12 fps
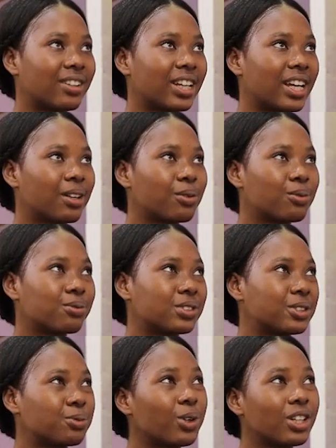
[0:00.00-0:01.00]
now, like
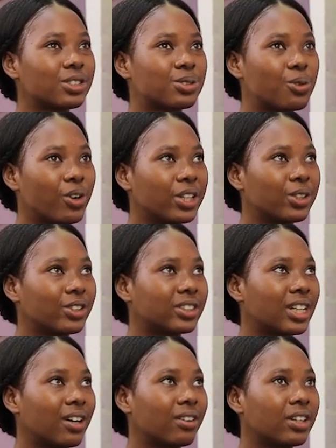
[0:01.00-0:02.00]
what's going
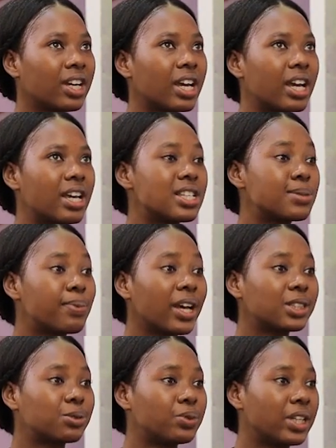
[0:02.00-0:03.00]
on now, it's
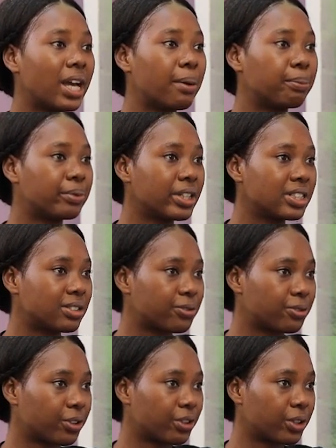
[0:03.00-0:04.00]
best we embrace the
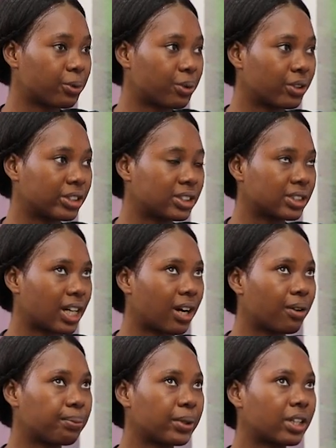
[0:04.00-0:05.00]
foreign world
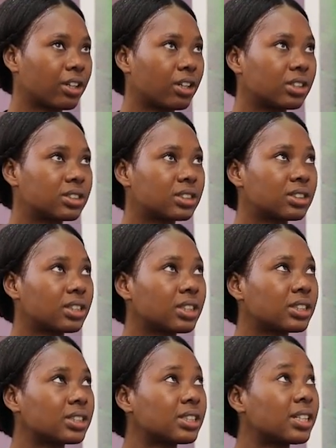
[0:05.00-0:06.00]
now,
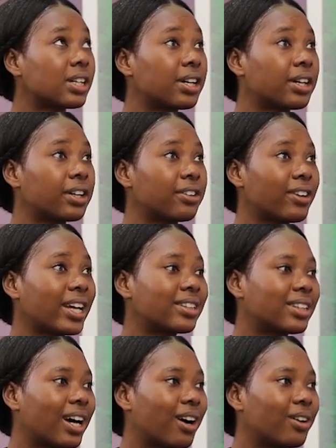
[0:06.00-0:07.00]
because right
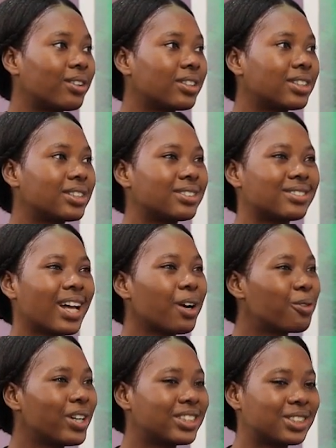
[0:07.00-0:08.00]
now,
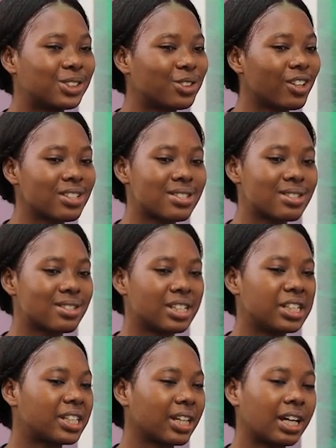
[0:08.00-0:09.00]
language
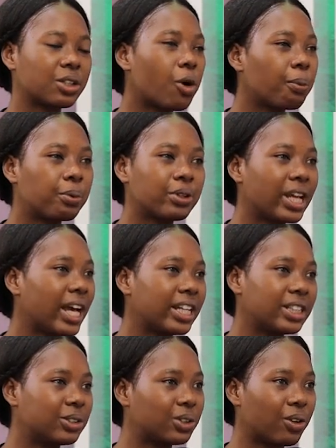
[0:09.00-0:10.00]
it can open
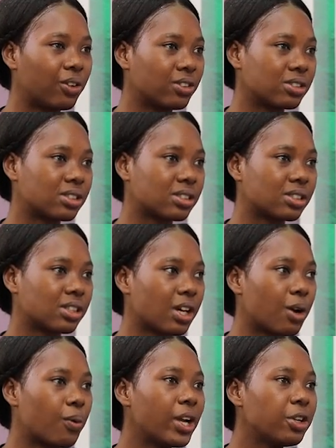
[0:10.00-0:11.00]
any doors.
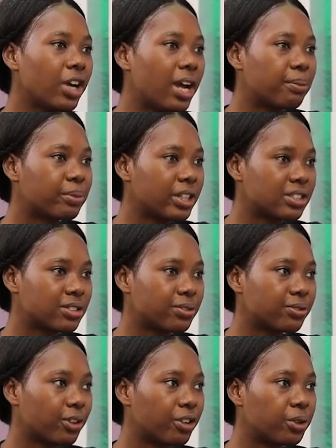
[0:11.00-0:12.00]
When you embrace the
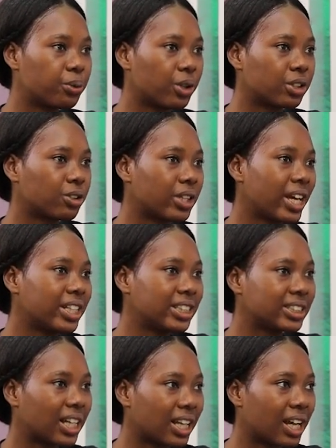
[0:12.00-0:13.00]
foreign world,
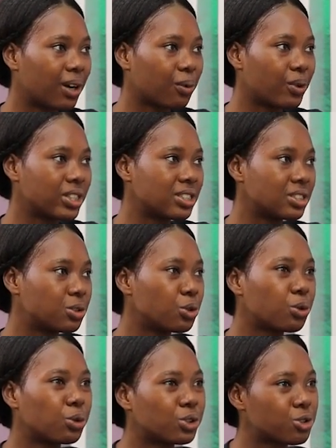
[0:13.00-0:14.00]
learning their languages,
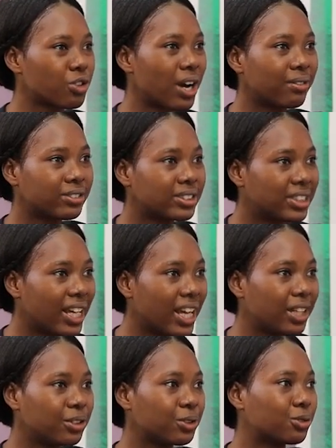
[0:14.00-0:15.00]
you could travel
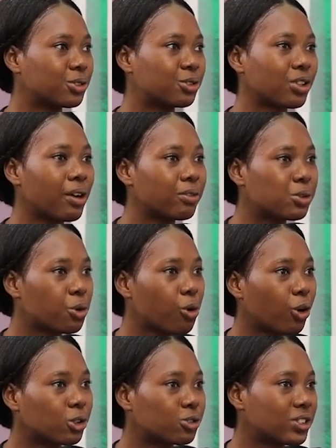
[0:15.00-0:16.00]
there, you could travel to
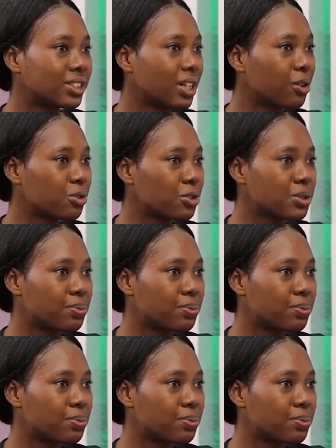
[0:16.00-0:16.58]
countries that also